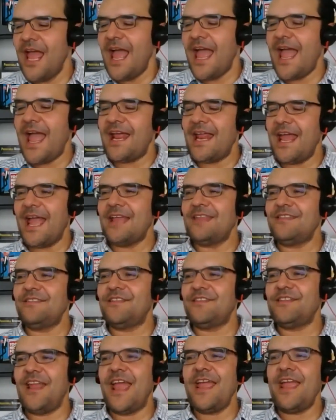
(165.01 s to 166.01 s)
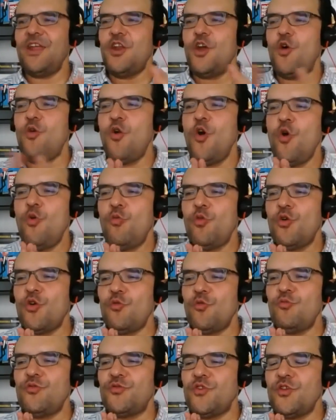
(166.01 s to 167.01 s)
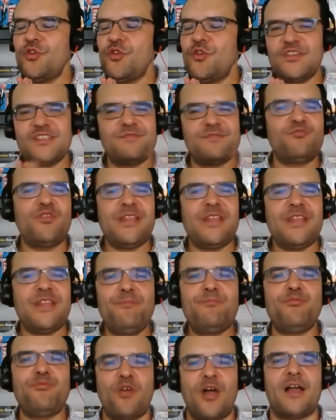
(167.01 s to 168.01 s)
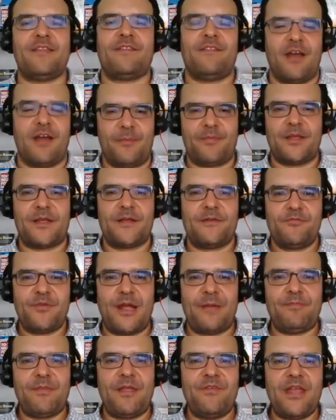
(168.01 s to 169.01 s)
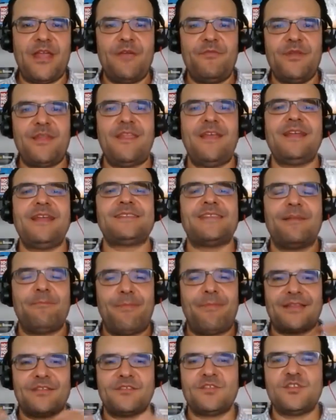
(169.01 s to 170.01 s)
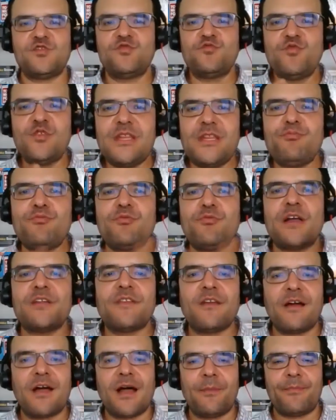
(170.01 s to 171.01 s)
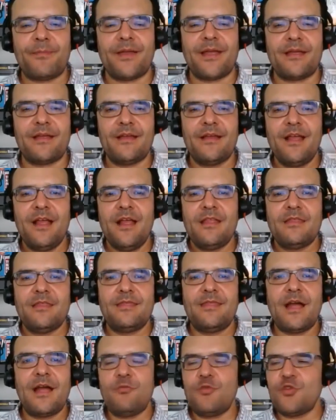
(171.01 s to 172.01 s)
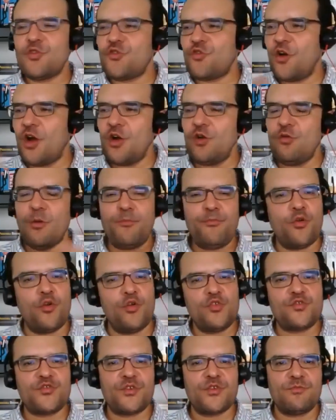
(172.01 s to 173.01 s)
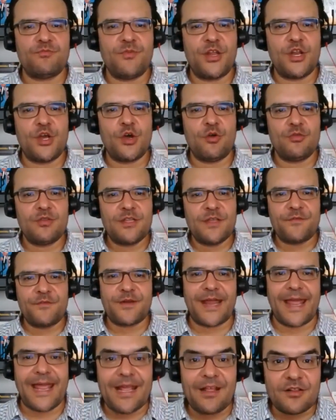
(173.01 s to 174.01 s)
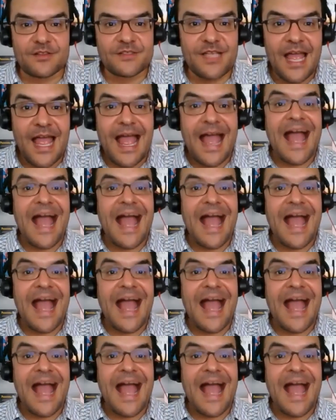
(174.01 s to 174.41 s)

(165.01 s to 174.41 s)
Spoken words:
And today, there's this really broad topic, right? If we take a step back, there's this really broad topic that we're trying to approach from, different angles.